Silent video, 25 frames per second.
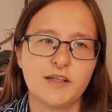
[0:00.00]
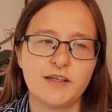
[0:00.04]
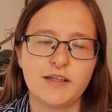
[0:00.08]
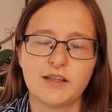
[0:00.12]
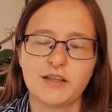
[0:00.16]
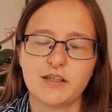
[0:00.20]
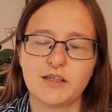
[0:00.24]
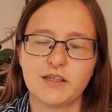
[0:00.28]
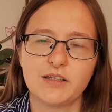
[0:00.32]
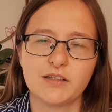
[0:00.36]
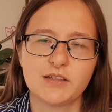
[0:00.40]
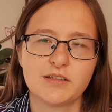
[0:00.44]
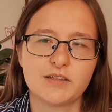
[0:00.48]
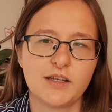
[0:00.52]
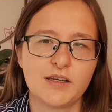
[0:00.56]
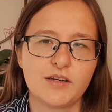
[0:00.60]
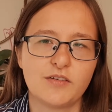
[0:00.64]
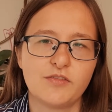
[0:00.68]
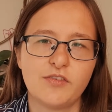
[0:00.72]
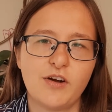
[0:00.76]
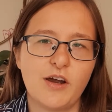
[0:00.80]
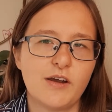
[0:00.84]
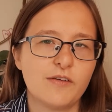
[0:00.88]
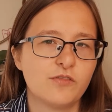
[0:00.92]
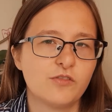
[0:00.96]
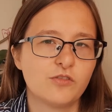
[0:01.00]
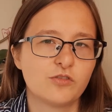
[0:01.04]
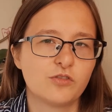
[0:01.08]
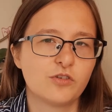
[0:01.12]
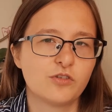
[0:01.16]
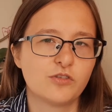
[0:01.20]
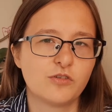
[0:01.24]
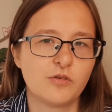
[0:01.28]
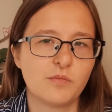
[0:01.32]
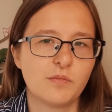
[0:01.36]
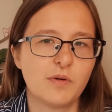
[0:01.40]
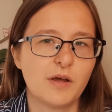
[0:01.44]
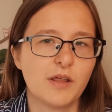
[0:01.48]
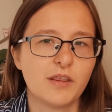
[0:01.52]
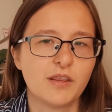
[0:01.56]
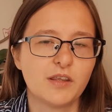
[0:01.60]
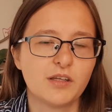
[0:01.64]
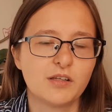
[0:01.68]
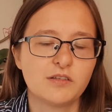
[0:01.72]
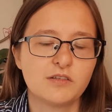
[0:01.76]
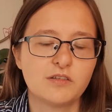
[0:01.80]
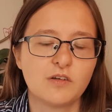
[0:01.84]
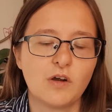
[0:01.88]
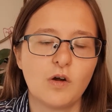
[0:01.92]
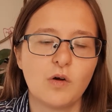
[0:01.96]
I think it's like €5 a
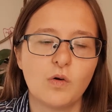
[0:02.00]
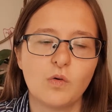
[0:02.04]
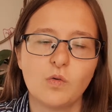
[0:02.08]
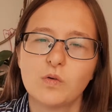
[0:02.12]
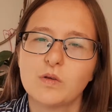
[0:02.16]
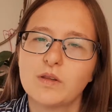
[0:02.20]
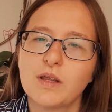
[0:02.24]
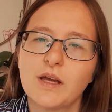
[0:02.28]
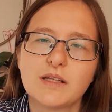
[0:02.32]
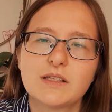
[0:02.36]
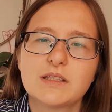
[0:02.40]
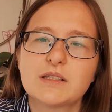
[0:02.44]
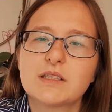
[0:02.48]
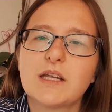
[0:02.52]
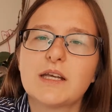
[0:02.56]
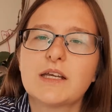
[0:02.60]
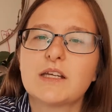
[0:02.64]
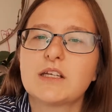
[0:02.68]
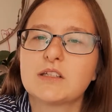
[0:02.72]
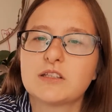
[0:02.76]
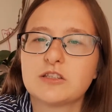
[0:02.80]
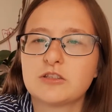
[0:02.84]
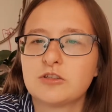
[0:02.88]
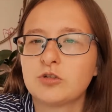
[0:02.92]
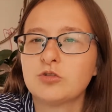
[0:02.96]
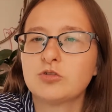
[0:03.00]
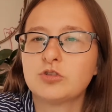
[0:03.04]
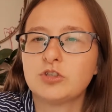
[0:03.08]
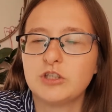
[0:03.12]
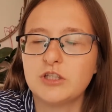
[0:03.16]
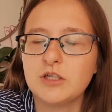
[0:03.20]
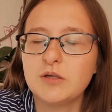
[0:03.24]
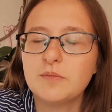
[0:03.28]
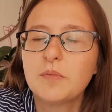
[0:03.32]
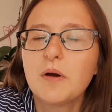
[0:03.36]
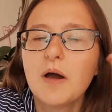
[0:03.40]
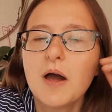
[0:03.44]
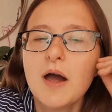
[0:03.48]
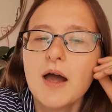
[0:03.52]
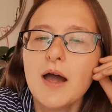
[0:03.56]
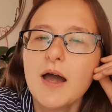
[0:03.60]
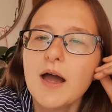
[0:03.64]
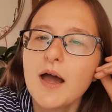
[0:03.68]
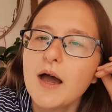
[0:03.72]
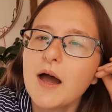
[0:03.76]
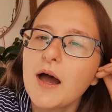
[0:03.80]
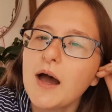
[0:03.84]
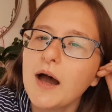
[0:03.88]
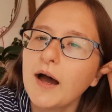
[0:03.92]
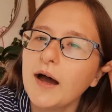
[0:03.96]
month, so that's like so cheap,
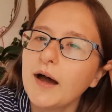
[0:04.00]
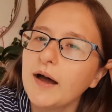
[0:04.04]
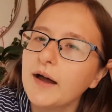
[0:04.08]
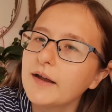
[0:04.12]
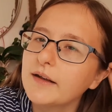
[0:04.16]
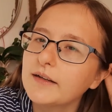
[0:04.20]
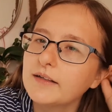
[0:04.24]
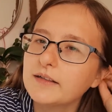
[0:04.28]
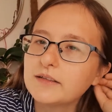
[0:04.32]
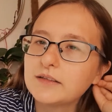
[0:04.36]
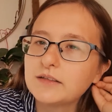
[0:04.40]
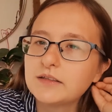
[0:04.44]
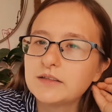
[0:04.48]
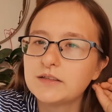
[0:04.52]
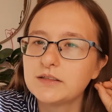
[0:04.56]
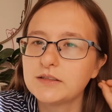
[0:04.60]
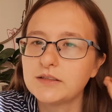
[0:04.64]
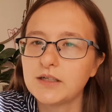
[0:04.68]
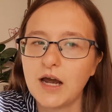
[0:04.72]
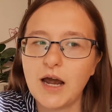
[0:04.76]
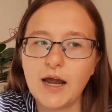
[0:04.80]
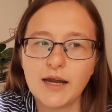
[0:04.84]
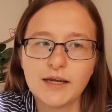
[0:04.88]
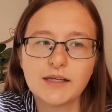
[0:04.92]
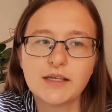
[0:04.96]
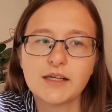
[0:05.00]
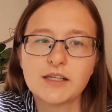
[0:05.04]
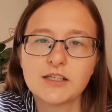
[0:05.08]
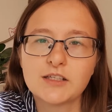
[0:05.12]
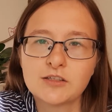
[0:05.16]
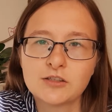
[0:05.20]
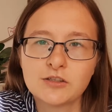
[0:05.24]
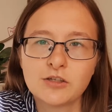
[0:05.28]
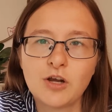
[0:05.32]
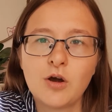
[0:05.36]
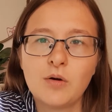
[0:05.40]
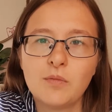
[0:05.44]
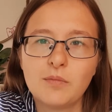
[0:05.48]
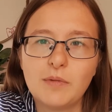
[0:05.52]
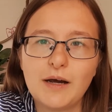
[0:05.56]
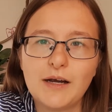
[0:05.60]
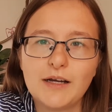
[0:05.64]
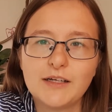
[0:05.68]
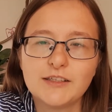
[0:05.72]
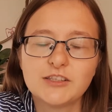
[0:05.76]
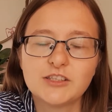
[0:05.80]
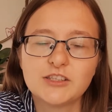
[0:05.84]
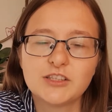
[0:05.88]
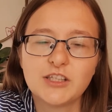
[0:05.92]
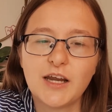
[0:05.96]
and I get so
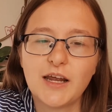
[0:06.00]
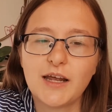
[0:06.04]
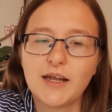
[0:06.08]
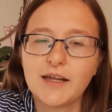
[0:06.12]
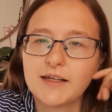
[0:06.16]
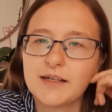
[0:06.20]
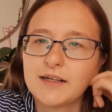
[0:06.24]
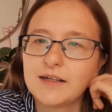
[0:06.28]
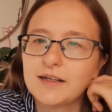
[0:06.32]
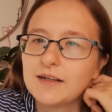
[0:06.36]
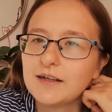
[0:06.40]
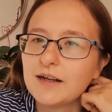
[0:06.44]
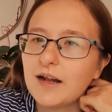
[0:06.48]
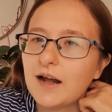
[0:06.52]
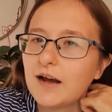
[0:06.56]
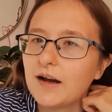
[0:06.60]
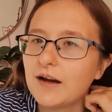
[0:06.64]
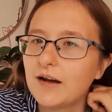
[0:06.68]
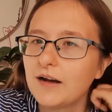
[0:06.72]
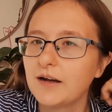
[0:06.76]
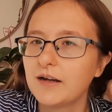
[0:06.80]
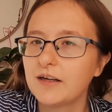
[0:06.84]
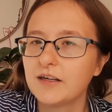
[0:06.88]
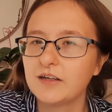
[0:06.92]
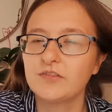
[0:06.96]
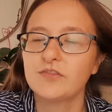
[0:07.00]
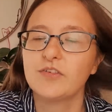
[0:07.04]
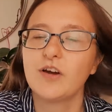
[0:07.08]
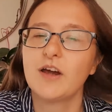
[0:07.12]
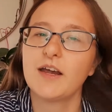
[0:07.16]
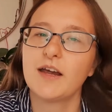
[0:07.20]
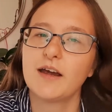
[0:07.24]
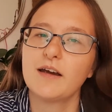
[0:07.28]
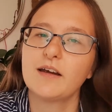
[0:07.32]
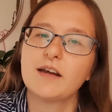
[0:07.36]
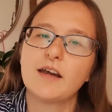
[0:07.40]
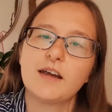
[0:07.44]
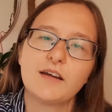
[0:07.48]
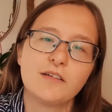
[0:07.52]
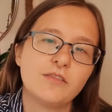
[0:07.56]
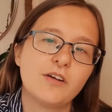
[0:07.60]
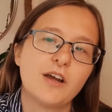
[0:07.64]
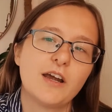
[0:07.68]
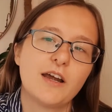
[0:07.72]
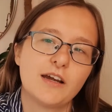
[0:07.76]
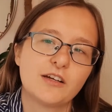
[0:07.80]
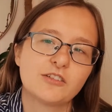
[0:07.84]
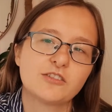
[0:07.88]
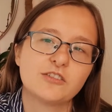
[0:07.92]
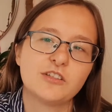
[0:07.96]
much. And if I
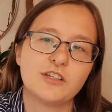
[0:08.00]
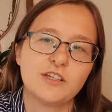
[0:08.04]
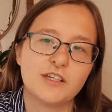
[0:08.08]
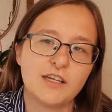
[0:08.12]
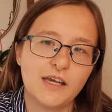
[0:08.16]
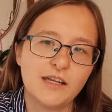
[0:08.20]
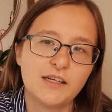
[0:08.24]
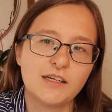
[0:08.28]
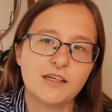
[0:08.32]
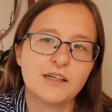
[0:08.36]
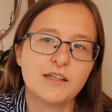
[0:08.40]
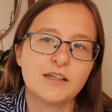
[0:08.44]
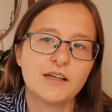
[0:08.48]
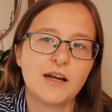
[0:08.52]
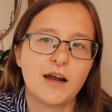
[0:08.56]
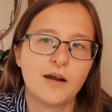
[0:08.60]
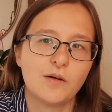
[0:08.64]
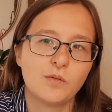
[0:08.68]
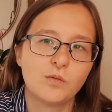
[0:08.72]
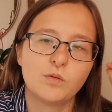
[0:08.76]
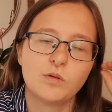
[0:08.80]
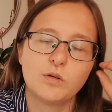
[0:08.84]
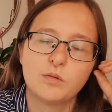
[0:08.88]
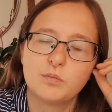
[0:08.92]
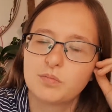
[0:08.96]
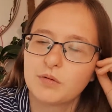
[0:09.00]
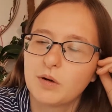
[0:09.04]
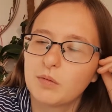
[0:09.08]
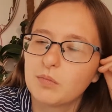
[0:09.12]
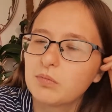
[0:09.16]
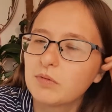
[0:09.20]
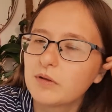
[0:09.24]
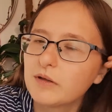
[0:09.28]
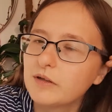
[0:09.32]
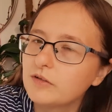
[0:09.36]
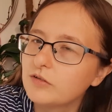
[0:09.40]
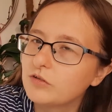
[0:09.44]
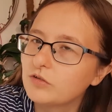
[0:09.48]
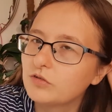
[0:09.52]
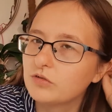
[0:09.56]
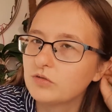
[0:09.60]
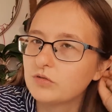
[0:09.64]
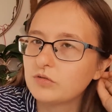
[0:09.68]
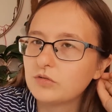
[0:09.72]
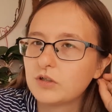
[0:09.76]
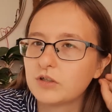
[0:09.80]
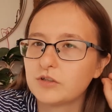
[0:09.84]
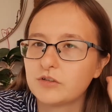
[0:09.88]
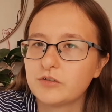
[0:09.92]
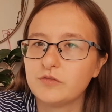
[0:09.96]
actually get it, I will probably
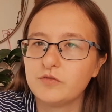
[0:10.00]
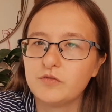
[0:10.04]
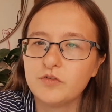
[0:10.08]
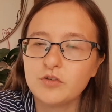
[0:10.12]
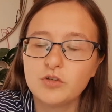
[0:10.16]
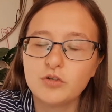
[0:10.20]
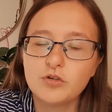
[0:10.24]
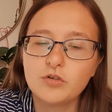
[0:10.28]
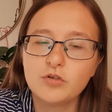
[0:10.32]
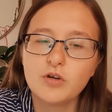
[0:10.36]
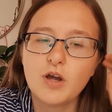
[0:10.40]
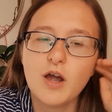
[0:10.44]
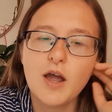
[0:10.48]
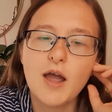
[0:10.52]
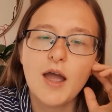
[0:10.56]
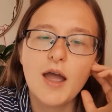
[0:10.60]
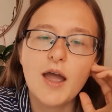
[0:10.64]
do a review.